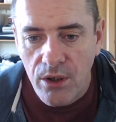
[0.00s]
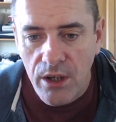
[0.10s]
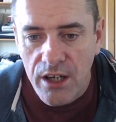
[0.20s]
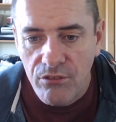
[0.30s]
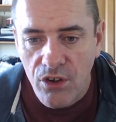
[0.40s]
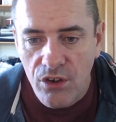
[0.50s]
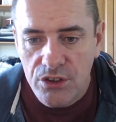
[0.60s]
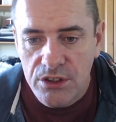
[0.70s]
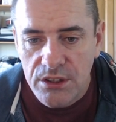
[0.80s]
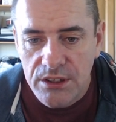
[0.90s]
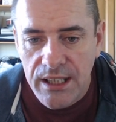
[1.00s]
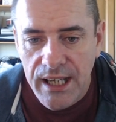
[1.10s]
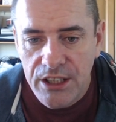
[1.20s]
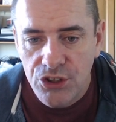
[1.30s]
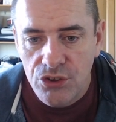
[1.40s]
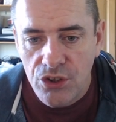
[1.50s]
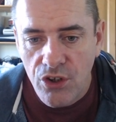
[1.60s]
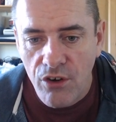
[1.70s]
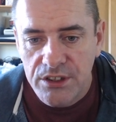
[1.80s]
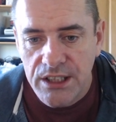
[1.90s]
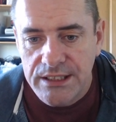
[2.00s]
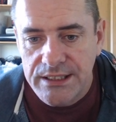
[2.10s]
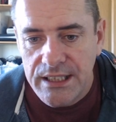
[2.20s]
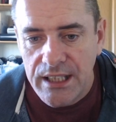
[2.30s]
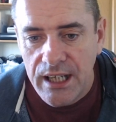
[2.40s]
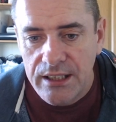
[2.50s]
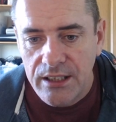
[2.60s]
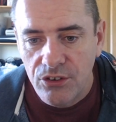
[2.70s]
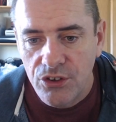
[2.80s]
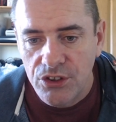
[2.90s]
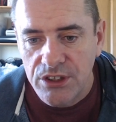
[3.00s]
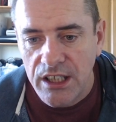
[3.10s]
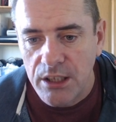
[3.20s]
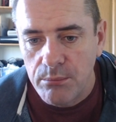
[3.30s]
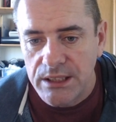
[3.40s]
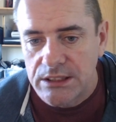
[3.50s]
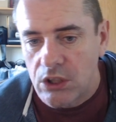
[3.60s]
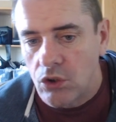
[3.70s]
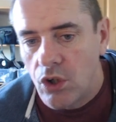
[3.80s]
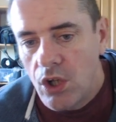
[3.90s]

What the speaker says: and have ordered and delayed due to COVID-19, and understandably so.